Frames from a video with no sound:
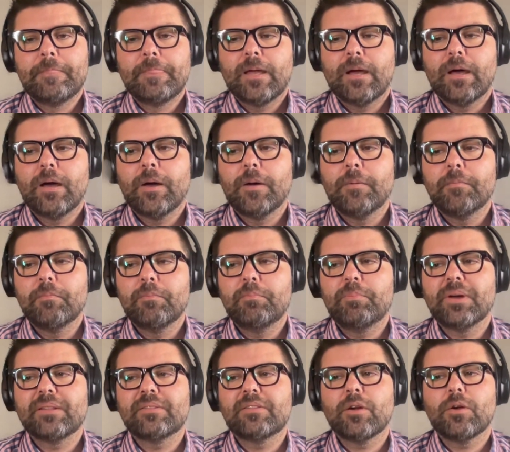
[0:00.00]

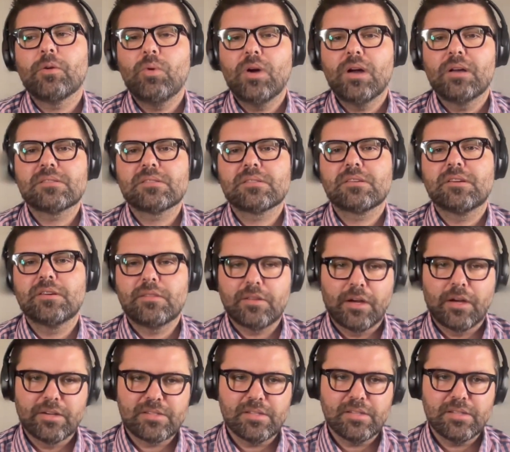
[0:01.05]
But there was
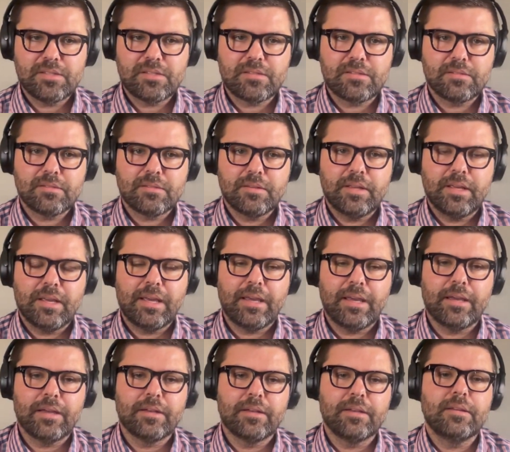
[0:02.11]
catharsis.
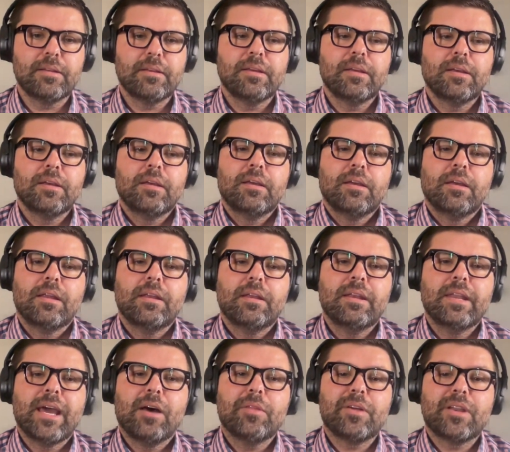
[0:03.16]
And
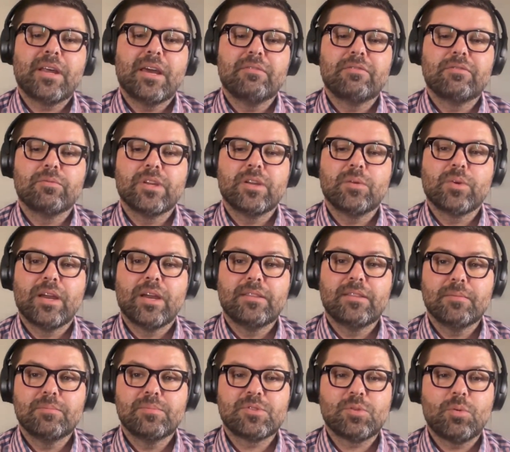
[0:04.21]
now that I've reread
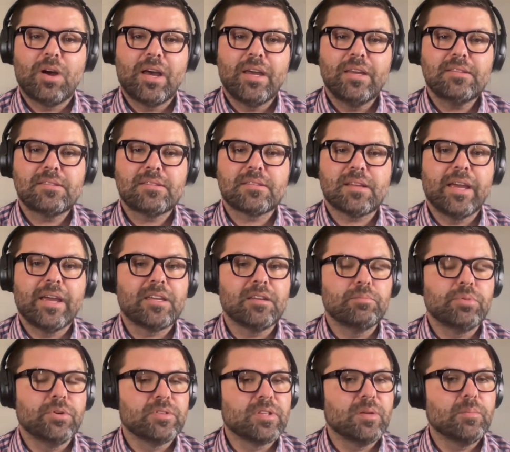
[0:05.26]
them twice, I can
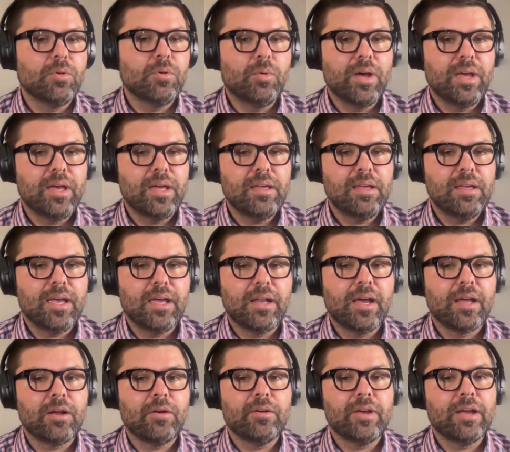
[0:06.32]
put them away and
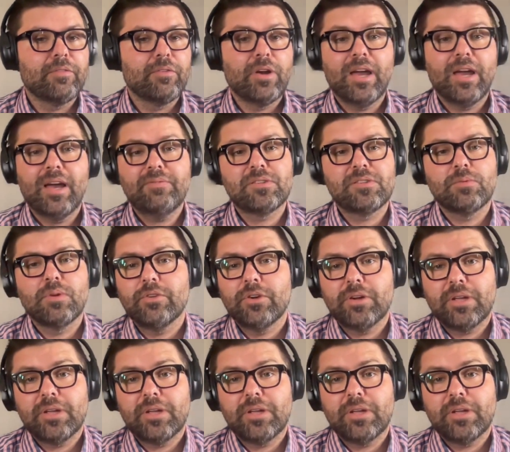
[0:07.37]
I don't ever have to ever